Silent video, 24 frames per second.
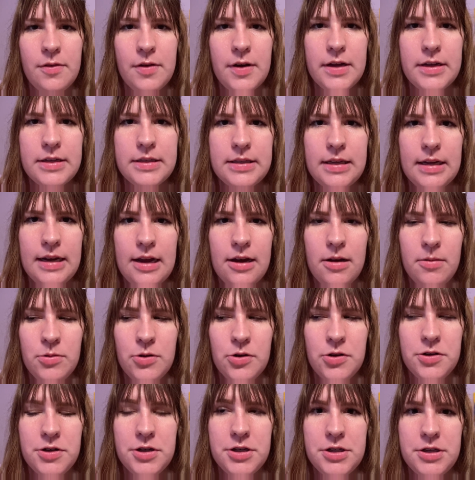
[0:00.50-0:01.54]
And today I'm
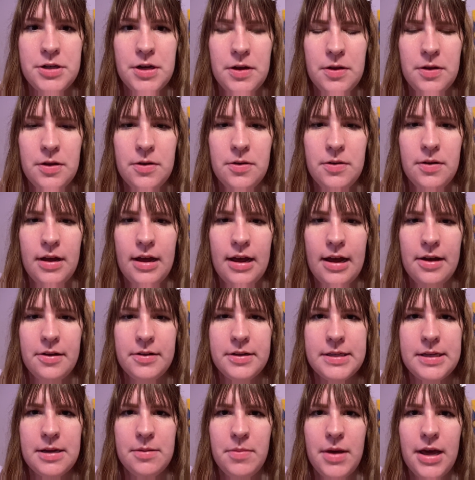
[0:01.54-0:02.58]
going to show you how
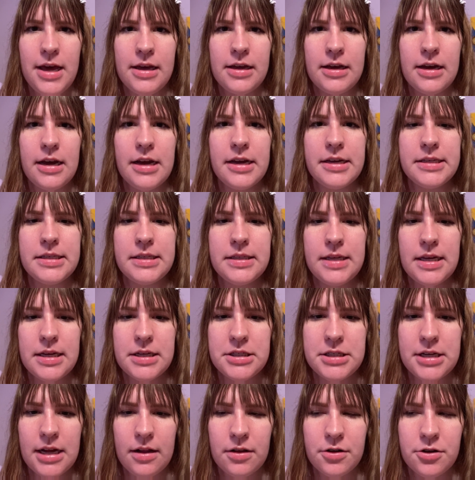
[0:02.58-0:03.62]
to make a
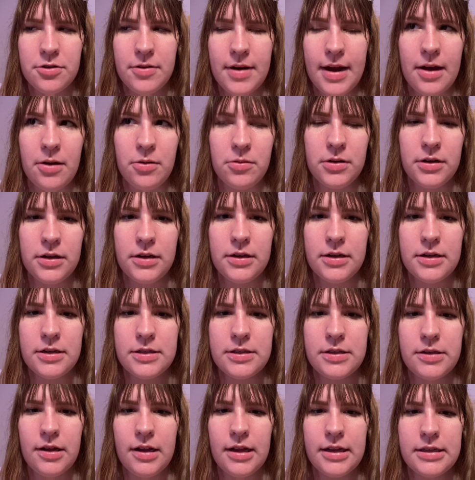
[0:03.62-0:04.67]
seashell crown.
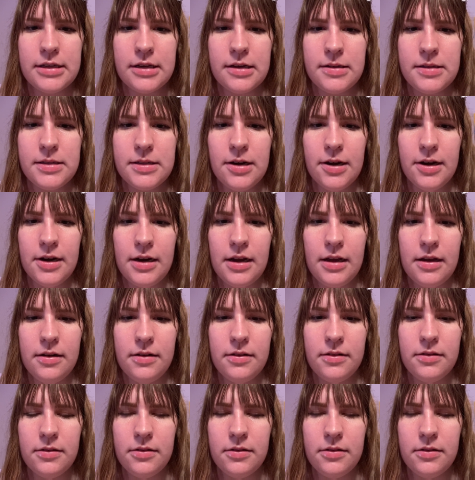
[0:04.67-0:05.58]
So let's get started.